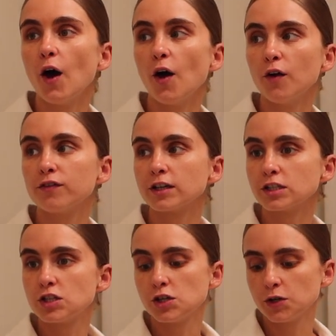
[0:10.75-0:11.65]

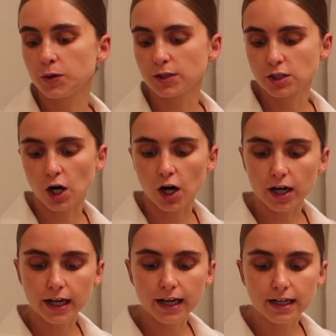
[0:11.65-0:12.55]
over to
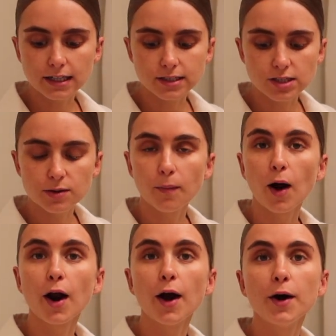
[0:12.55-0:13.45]
Target because
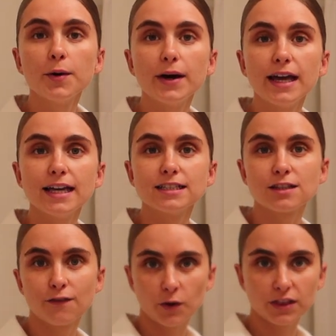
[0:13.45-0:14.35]
tomorrow is
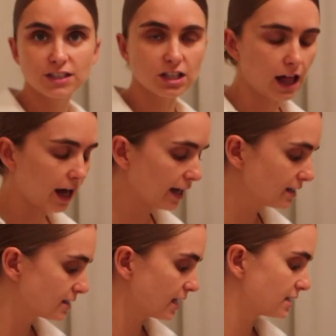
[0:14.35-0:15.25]
the 4th of
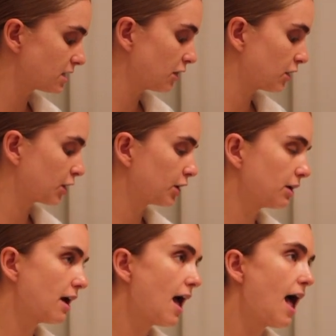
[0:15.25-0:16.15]
July, today's the
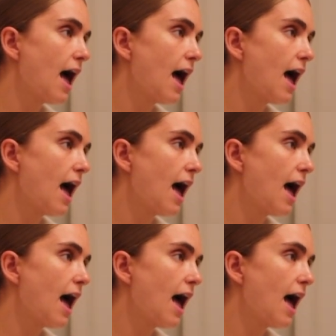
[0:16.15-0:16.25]
3rd,